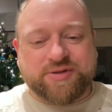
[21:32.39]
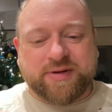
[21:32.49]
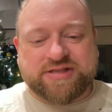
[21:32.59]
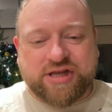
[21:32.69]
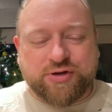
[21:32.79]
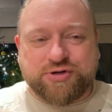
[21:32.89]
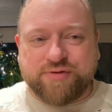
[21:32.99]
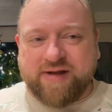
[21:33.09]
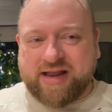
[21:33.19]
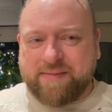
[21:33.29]
ones that YouTube
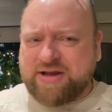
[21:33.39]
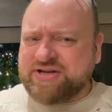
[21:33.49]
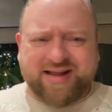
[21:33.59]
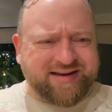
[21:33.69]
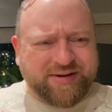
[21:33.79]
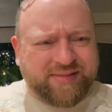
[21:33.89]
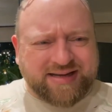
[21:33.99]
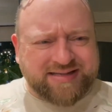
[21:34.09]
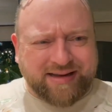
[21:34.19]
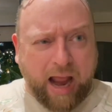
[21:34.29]
recommends, you're like, no,
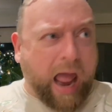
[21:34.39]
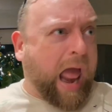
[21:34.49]
that's like,